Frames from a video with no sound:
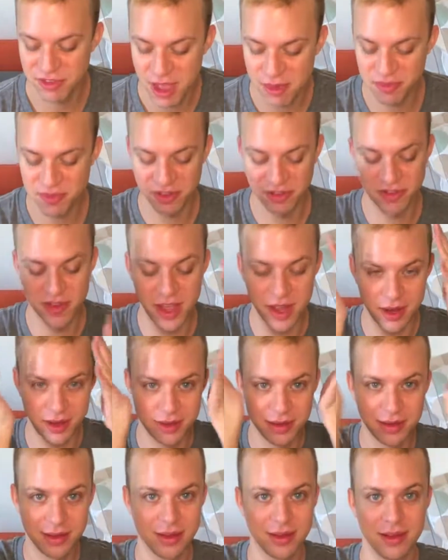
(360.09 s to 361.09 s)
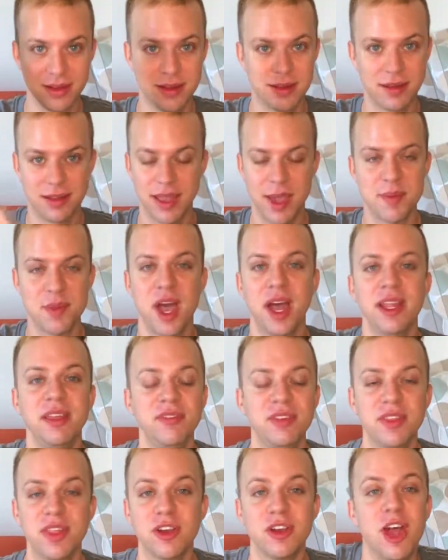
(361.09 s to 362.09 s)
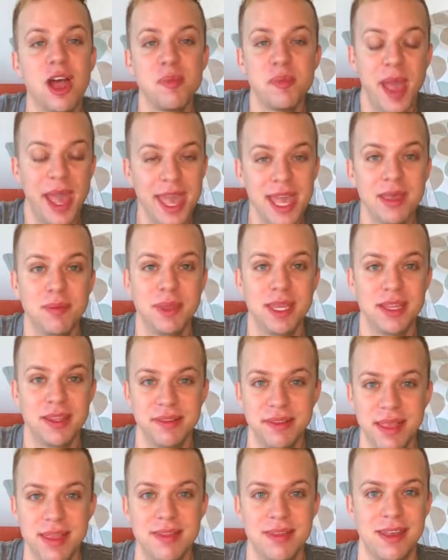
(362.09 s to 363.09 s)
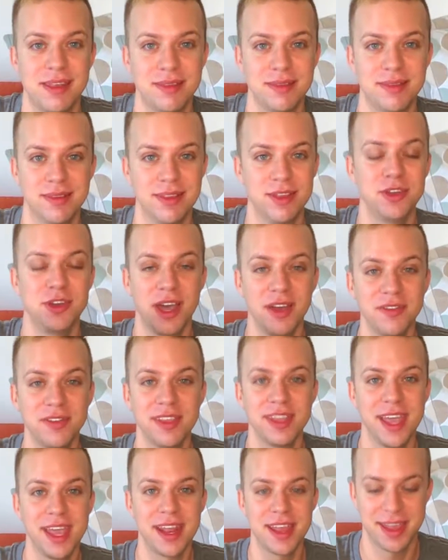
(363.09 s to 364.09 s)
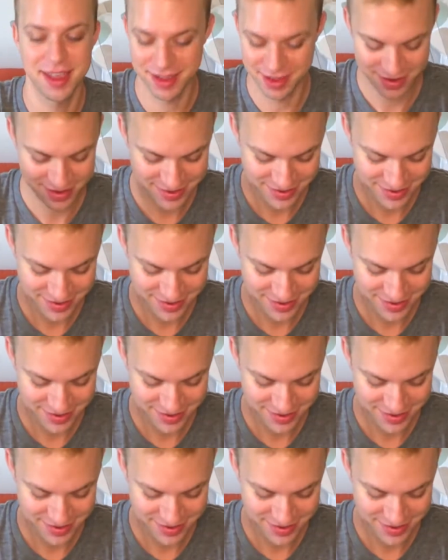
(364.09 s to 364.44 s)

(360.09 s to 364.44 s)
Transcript: Fab Fit Fun. They're not paying me to say this. You have to get it.